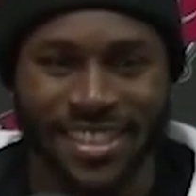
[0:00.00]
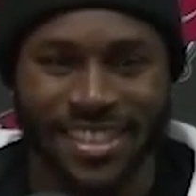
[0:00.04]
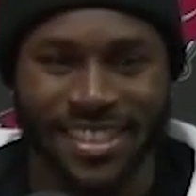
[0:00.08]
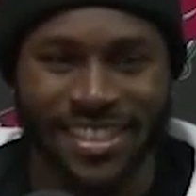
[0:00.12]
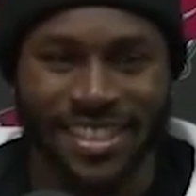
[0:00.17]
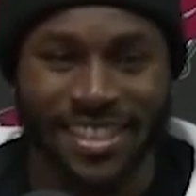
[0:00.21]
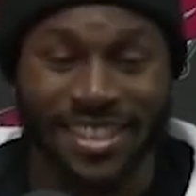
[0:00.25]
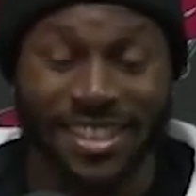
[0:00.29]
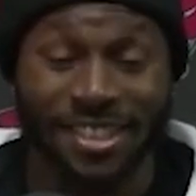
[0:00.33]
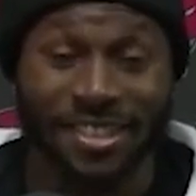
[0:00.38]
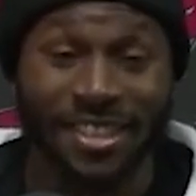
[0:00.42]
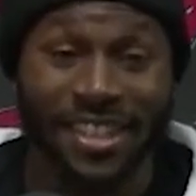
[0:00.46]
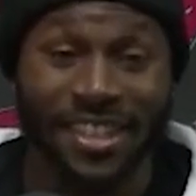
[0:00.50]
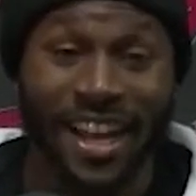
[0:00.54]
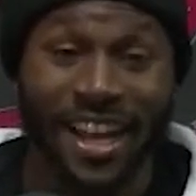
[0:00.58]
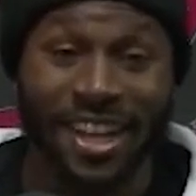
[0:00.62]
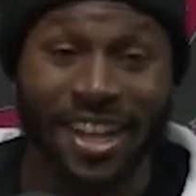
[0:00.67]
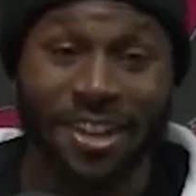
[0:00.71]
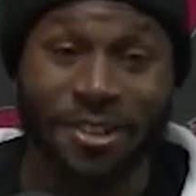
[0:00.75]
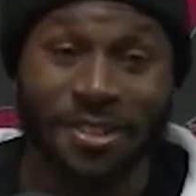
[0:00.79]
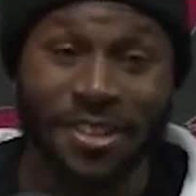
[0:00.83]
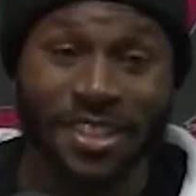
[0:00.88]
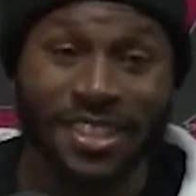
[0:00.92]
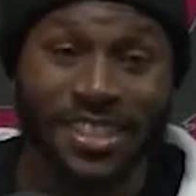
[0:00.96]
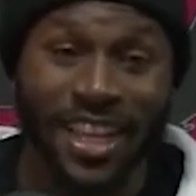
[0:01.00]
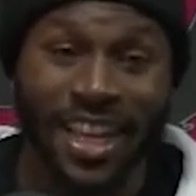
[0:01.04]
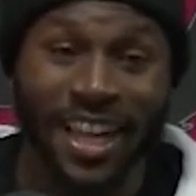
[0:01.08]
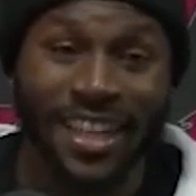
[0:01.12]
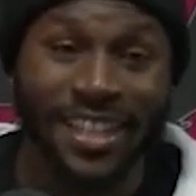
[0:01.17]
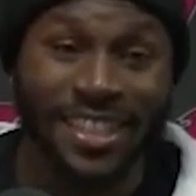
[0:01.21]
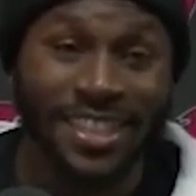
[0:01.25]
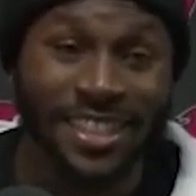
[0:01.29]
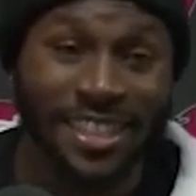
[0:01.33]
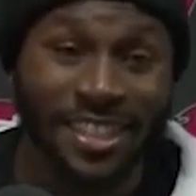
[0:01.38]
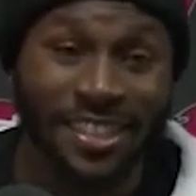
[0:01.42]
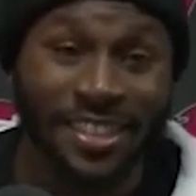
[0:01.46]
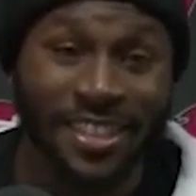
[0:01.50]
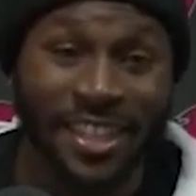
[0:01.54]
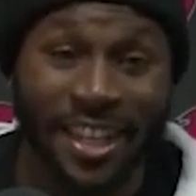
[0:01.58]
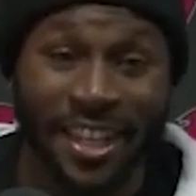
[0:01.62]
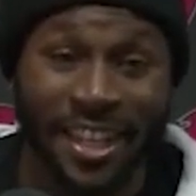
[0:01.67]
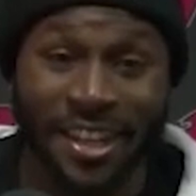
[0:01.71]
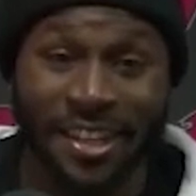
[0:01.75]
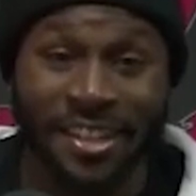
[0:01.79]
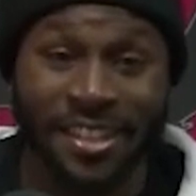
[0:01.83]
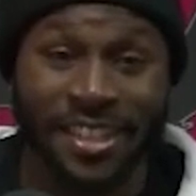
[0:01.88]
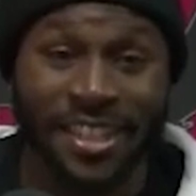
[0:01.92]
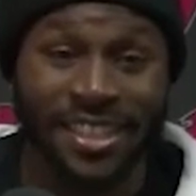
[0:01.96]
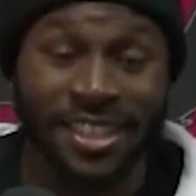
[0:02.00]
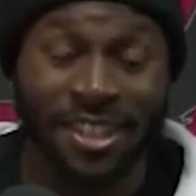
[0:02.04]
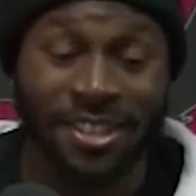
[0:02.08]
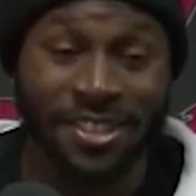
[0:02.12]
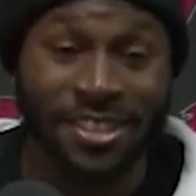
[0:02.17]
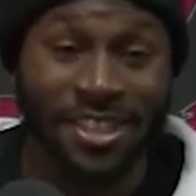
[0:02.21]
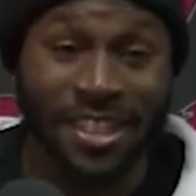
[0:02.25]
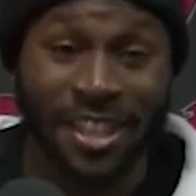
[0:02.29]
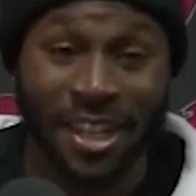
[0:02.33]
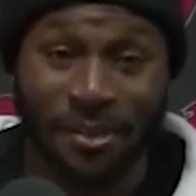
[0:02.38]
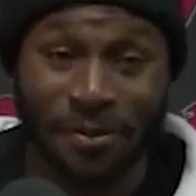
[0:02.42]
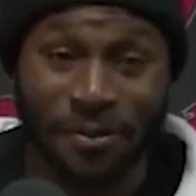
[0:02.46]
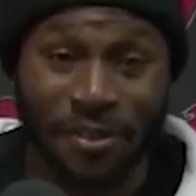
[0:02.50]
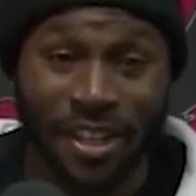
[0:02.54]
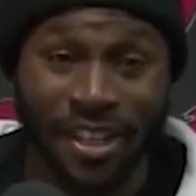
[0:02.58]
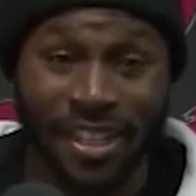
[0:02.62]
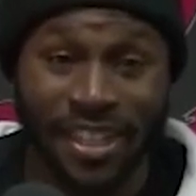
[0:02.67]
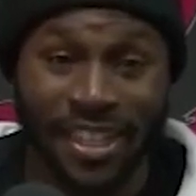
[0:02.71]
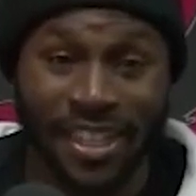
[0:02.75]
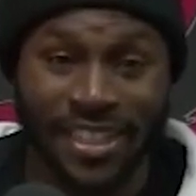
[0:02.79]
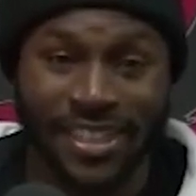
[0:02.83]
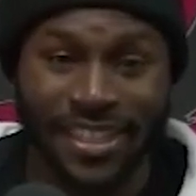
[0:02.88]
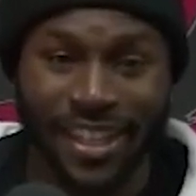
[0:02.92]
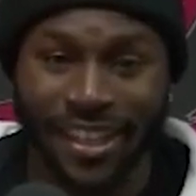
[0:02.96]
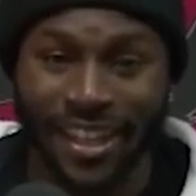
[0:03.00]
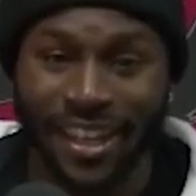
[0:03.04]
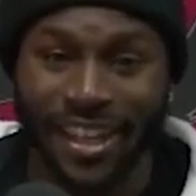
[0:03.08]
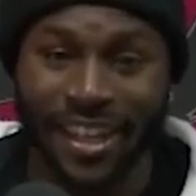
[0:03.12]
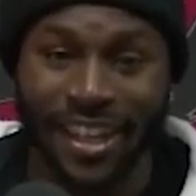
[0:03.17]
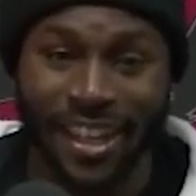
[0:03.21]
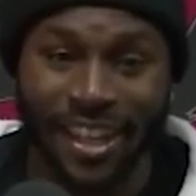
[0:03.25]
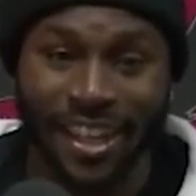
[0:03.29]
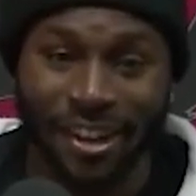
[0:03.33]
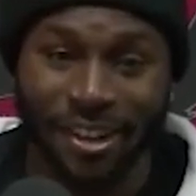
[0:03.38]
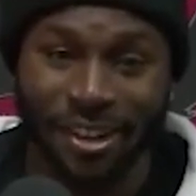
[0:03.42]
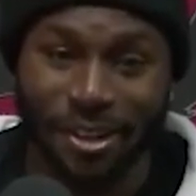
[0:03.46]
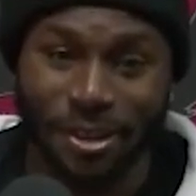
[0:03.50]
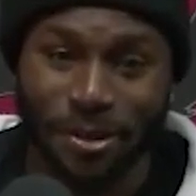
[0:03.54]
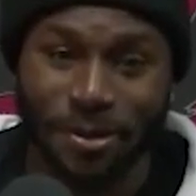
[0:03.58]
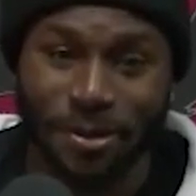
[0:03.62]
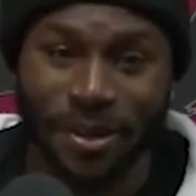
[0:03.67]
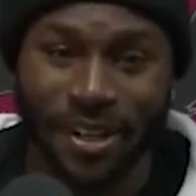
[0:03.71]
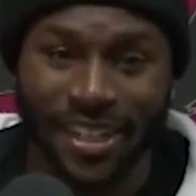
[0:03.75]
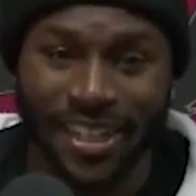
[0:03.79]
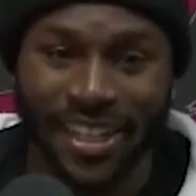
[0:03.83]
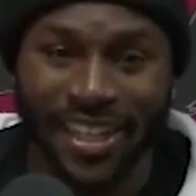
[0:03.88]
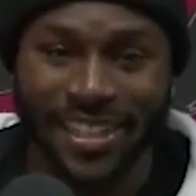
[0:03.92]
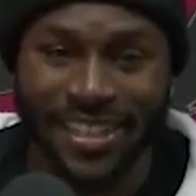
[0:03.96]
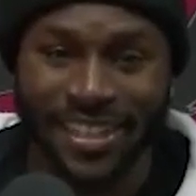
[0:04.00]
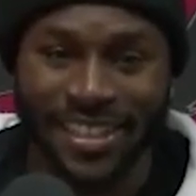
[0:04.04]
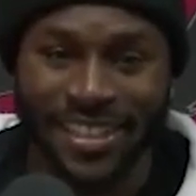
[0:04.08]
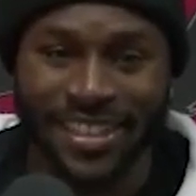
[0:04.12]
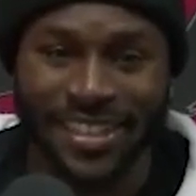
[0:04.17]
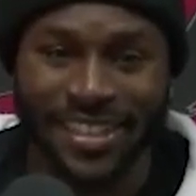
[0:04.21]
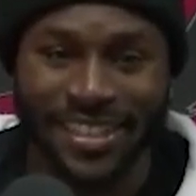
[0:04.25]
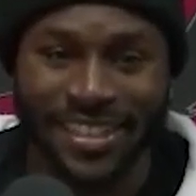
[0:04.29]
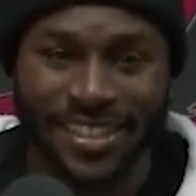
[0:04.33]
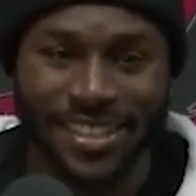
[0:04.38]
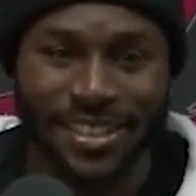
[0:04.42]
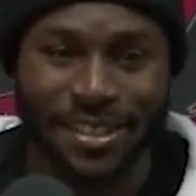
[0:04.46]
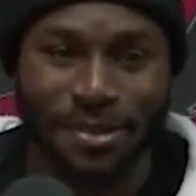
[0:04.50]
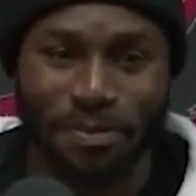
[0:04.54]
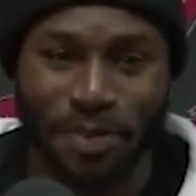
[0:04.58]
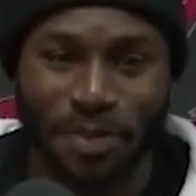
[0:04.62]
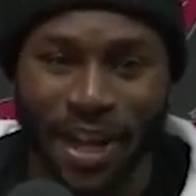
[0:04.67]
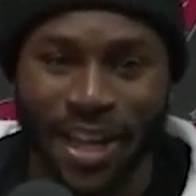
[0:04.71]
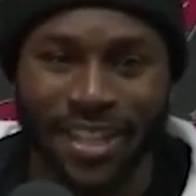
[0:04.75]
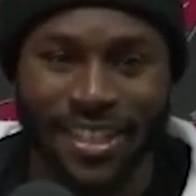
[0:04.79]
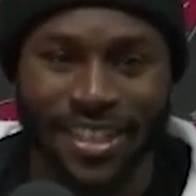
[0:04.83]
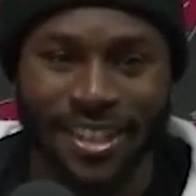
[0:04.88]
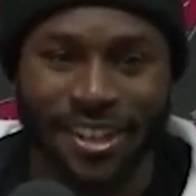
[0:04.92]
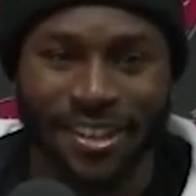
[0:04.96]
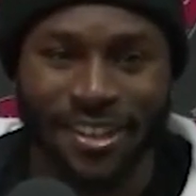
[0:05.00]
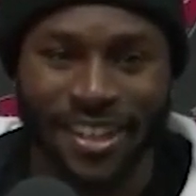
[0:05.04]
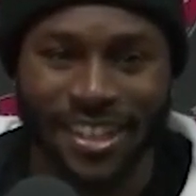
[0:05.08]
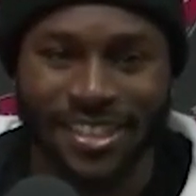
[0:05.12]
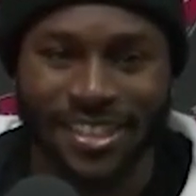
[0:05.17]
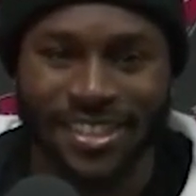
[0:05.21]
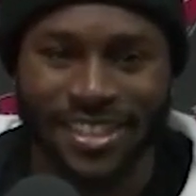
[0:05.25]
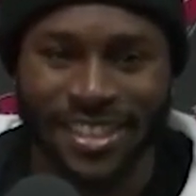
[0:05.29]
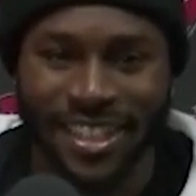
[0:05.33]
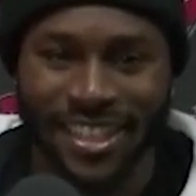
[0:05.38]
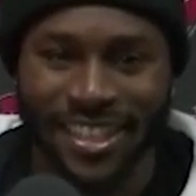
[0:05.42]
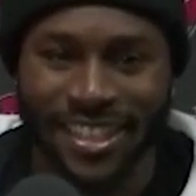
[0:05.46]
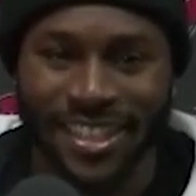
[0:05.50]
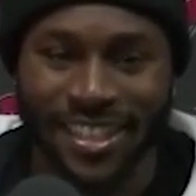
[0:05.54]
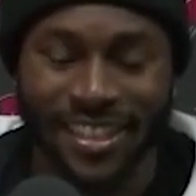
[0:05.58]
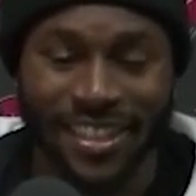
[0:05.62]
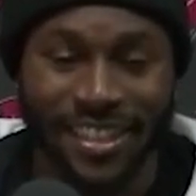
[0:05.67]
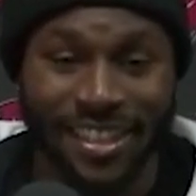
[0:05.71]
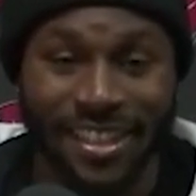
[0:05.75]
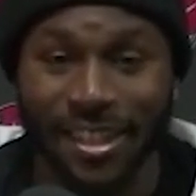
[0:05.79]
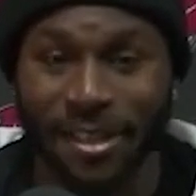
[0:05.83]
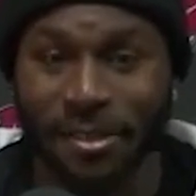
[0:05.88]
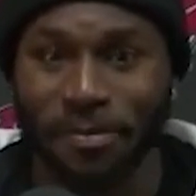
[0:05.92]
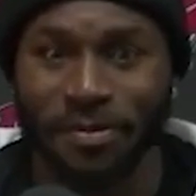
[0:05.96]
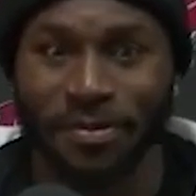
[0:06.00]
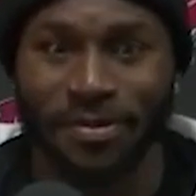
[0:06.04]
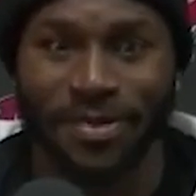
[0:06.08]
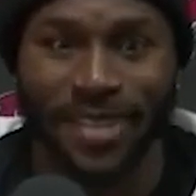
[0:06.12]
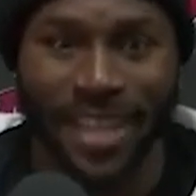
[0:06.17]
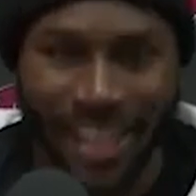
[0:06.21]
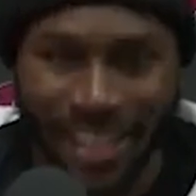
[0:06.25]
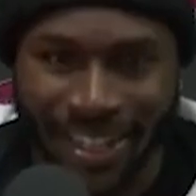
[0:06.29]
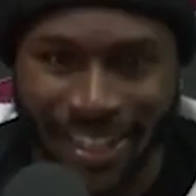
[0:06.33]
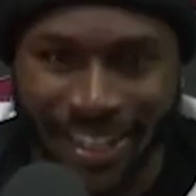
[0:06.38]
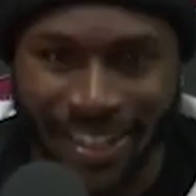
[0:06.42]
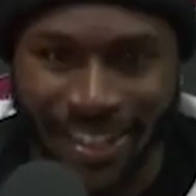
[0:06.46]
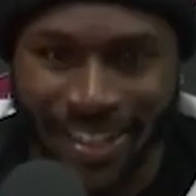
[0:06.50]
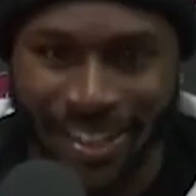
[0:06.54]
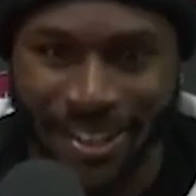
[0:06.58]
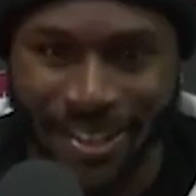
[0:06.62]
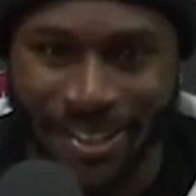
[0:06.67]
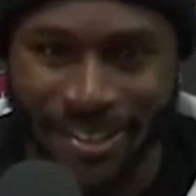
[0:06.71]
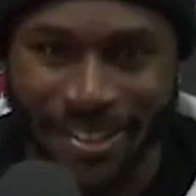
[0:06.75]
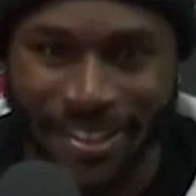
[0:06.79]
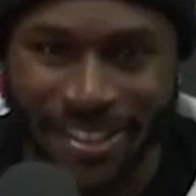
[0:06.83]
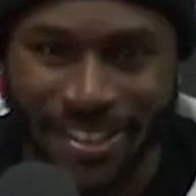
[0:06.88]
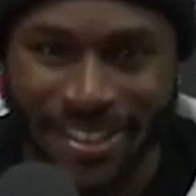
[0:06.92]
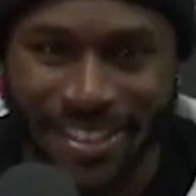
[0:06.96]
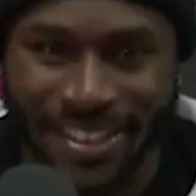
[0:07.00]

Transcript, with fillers: So then I go inside Chef's Air and talk to their front desk. I like, hey, are you aware that the, the pilot called out sick? They didn't know.